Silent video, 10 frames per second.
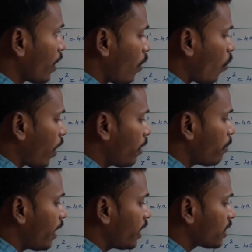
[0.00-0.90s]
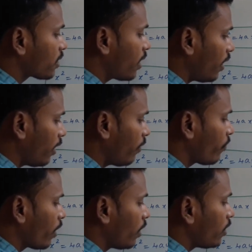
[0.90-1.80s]
y minus k
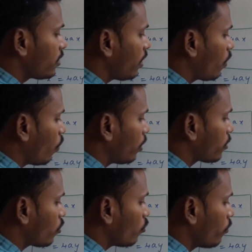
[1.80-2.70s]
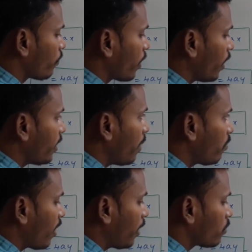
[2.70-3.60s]
is equals to m
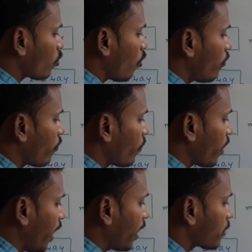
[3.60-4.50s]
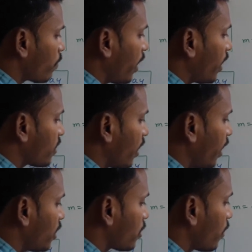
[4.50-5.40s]
times of x minus
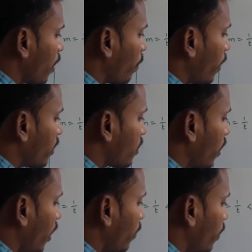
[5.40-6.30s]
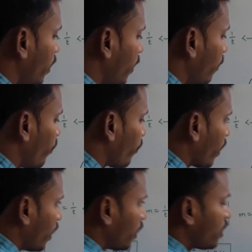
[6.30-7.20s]
h plus a by m.
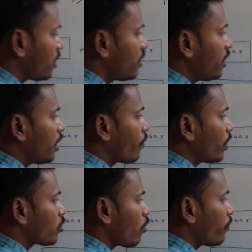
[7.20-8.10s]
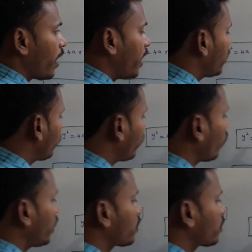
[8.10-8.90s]
This is the equation of tangent for y